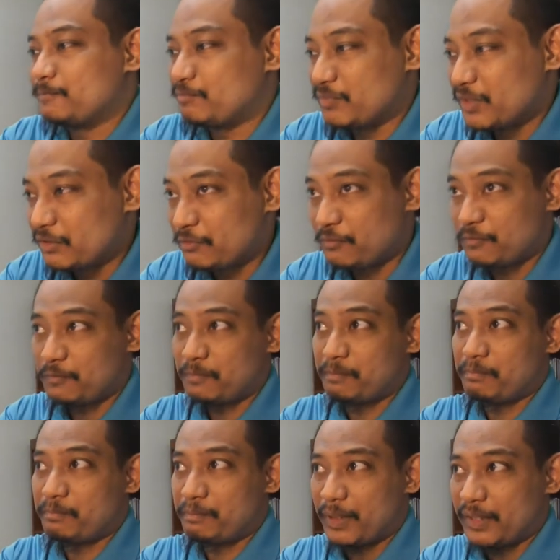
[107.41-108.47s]
if
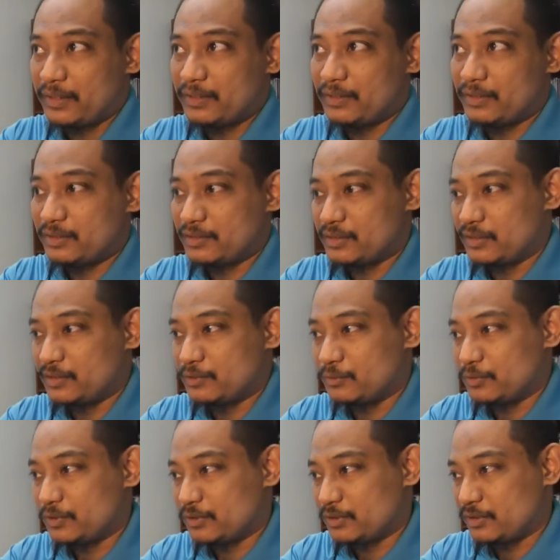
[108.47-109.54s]
panic is
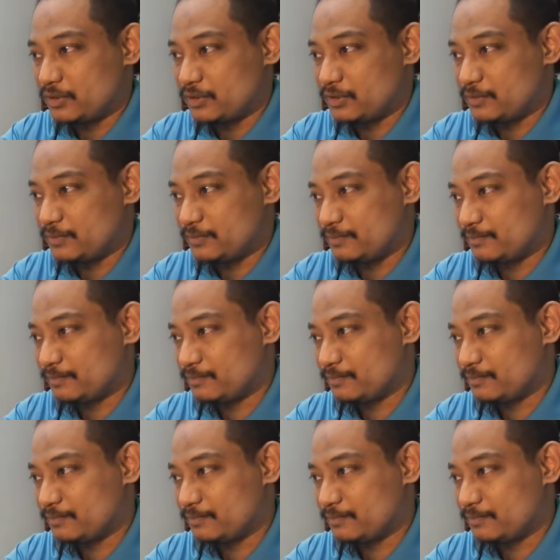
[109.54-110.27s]
included in